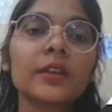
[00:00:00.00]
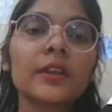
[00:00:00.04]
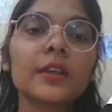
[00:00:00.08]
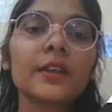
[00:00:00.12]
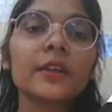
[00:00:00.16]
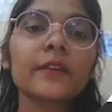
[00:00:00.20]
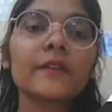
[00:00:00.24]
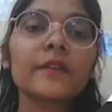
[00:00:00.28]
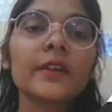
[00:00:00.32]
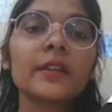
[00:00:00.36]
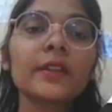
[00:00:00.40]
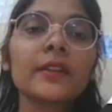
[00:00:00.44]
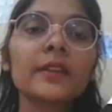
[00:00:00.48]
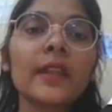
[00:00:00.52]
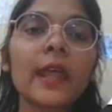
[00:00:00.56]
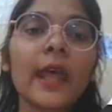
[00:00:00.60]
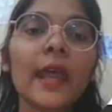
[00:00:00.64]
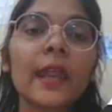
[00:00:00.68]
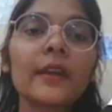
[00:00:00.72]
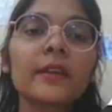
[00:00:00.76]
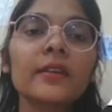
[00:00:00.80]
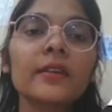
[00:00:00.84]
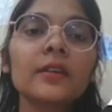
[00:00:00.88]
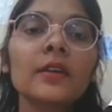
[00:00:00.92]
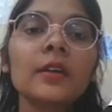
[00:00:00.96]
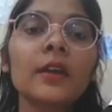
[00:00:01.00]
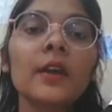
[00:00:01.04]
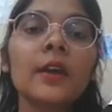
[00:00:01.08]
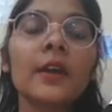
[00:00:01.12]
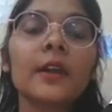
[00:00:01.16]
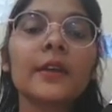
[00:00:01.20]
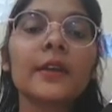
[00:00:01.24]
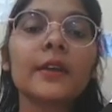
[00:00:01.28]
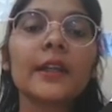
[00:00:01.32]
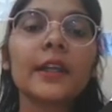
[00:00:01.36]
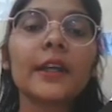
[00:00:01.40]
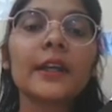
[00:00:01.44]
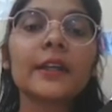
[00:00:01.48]
given that
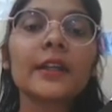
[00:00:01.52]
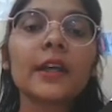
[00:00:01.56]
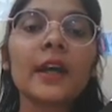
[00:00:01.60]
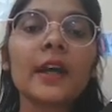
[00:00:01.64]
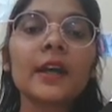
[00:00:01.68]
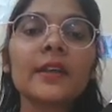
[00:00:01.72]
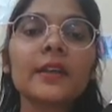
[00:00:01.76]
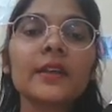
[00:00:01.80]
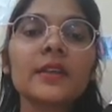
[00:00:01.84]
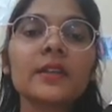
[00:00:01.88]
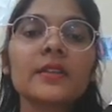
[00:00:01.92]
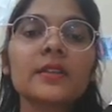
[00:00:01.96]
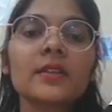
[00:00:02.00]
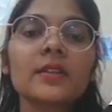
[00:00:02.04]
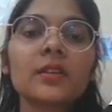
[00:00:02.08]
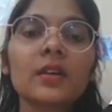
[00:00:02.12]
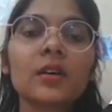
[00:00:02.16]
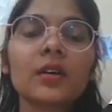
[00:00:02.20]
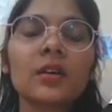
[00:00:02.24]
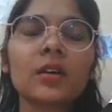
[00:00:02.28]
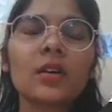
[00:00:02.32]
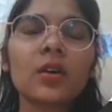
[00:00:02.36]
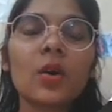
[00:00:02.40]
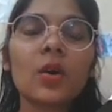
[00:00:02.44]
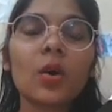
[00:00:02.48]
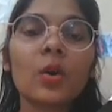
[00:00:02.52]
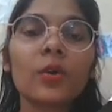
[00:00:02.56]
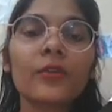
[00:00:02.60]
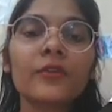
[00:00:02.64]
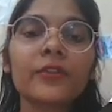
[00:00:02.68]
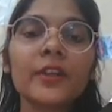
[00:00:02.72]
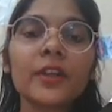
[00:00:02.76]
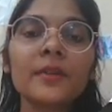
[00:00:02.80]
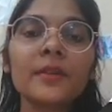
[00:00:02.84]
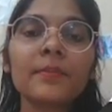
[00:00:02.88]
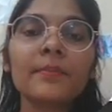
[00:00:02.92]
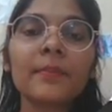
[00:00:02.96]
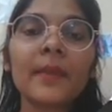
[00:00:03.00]
data is
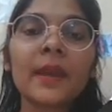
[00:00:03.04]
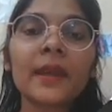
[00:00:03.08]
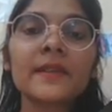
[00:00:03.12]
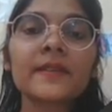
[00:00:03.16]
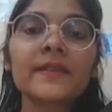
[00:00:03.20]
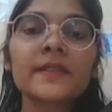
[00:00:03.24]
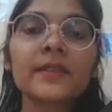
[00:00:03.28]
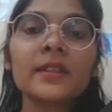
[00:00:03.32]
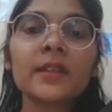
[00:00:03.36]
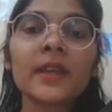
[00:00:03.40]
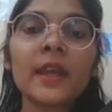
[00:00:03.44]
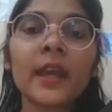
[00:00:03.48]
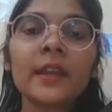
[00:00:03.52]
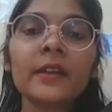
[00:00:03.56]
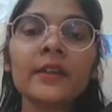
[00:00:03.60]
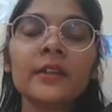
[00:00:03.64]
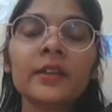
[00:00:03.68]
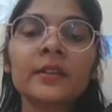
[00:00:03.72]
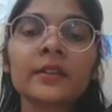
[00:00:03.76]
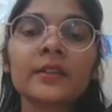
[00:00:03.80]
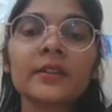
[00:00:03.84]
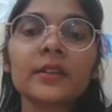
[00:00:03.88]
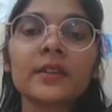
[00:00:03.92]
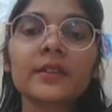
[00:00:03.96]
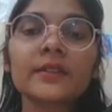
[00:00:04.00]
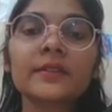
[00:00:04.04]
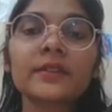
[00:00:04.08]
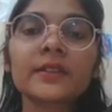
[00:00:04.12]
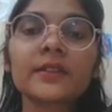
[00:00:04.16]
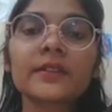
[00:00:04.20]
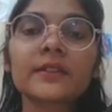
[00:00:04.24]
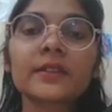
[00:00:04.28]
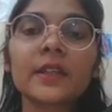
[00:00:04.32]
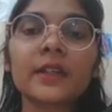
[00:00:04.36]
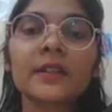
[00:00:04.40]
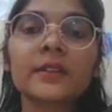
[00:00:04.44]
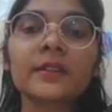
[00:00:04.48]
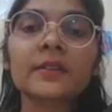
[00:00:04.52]
often messy and
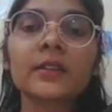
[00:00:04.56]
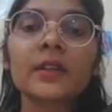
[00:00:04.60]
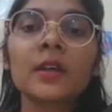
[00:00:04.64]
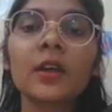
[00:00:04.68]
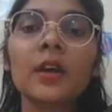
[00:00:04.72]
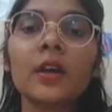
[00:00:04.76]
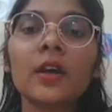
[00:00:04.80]
inconsistent,